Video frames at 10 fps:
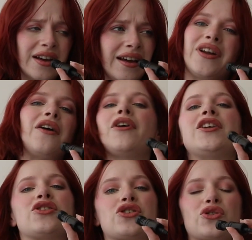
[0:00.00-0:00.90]
Whenever I
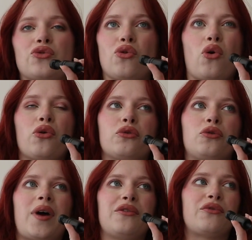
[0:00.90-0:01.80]
just scroll through
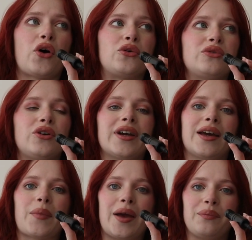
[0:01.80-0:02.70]
my phone looking
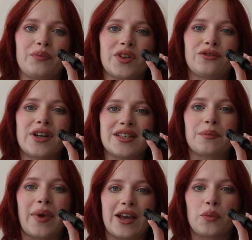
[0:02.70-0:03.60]
at my recent
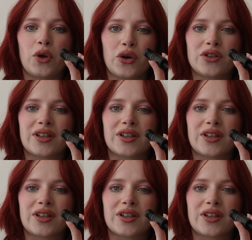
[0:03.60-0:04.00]
makeup looks,